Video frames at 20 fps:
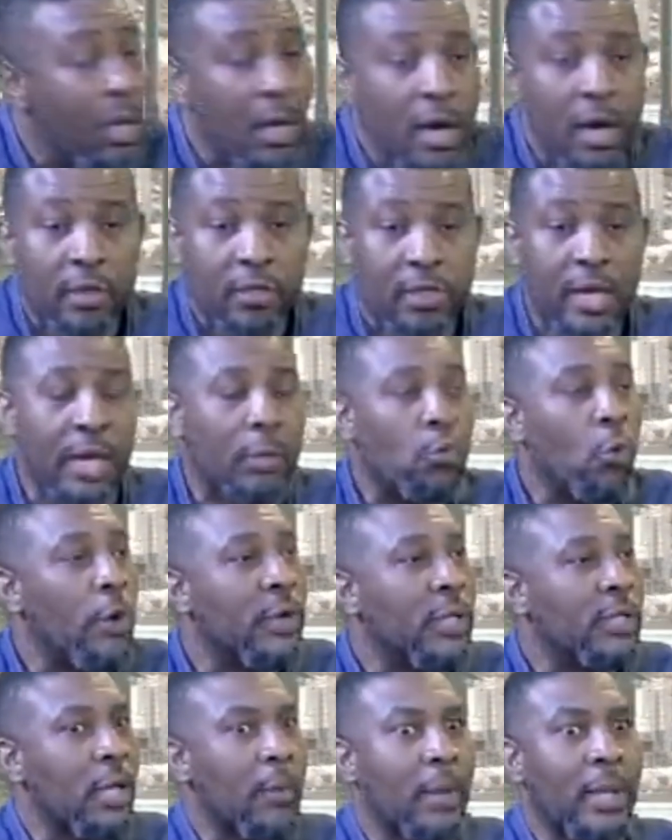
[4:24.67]
Third one
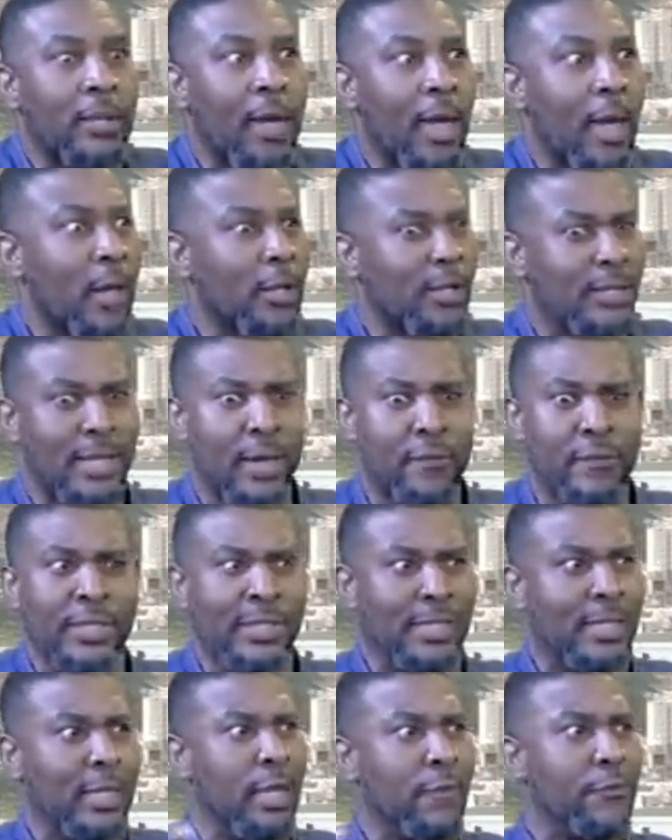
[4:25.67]
is about health service
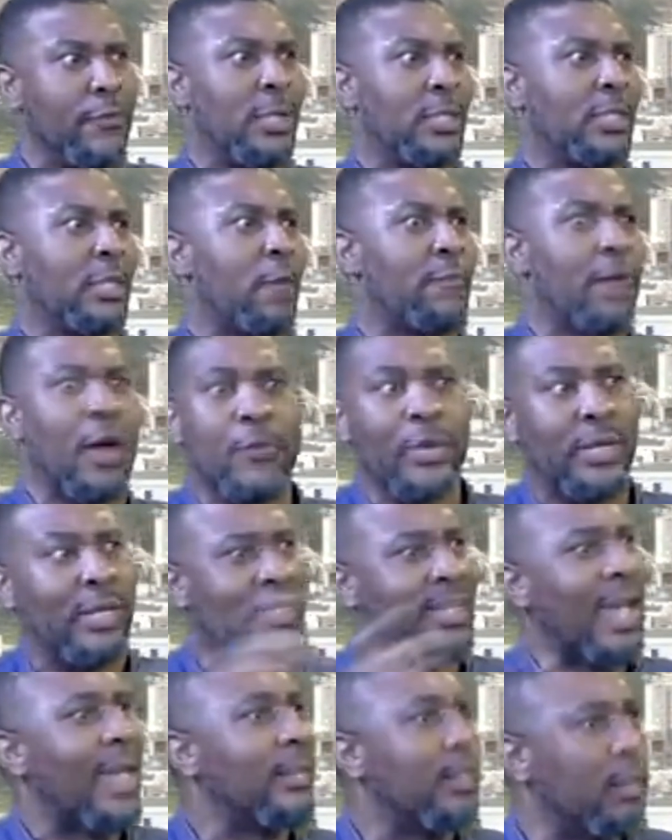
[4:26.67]
delivery itself and
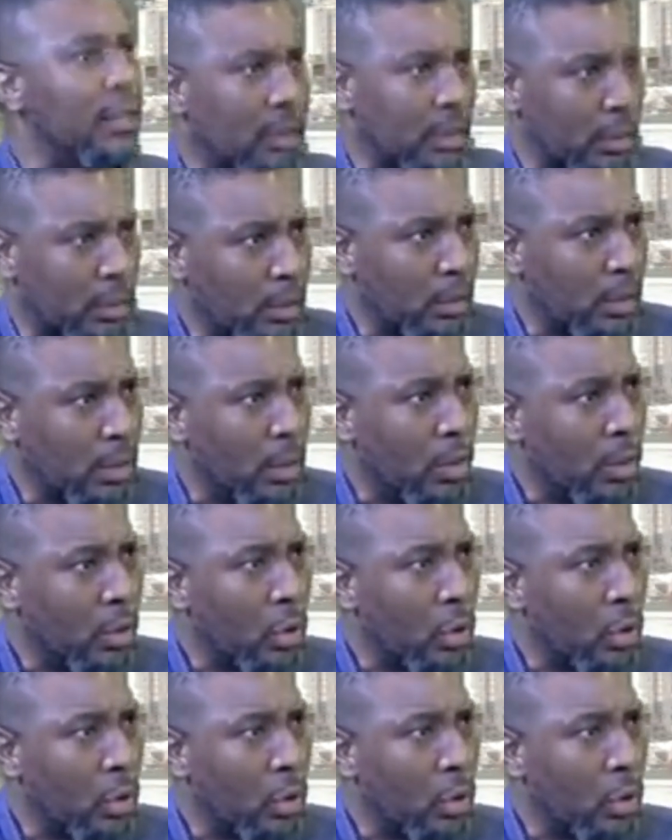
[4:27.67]
redesigning it.